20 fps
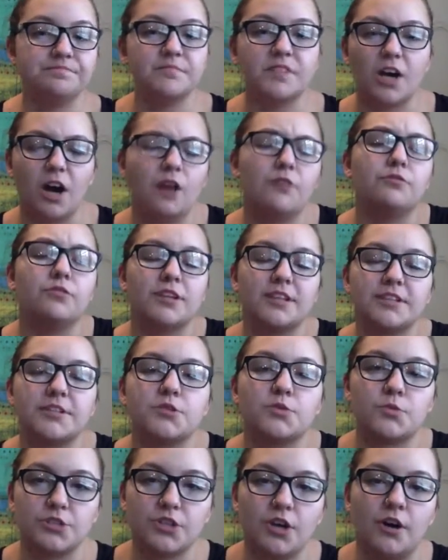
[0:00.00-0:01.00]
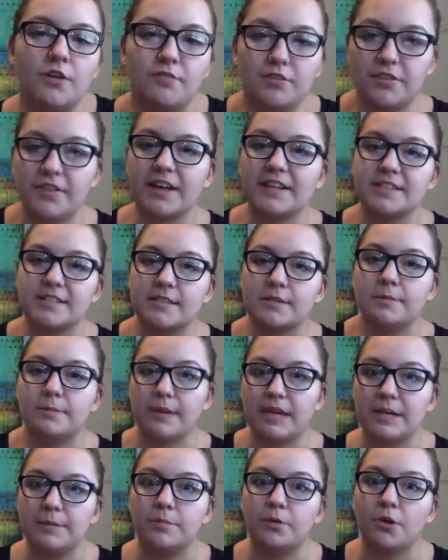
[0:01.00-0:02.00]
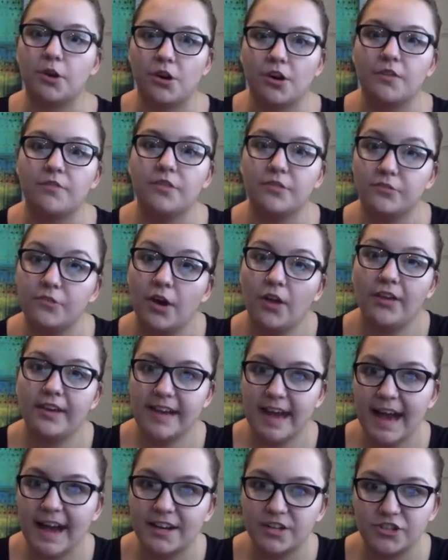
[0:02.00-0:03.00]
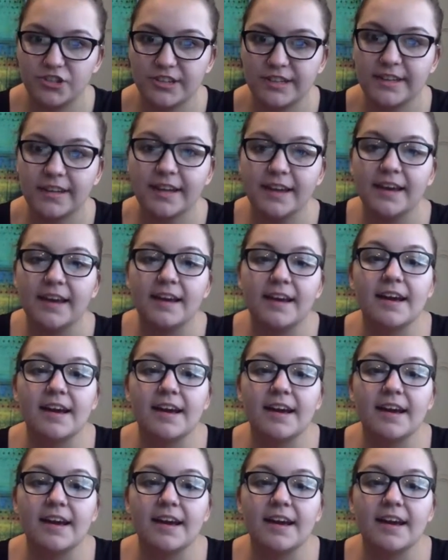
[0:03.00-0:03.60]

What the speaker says: conflict is resolved, and that's the main part of the falling action.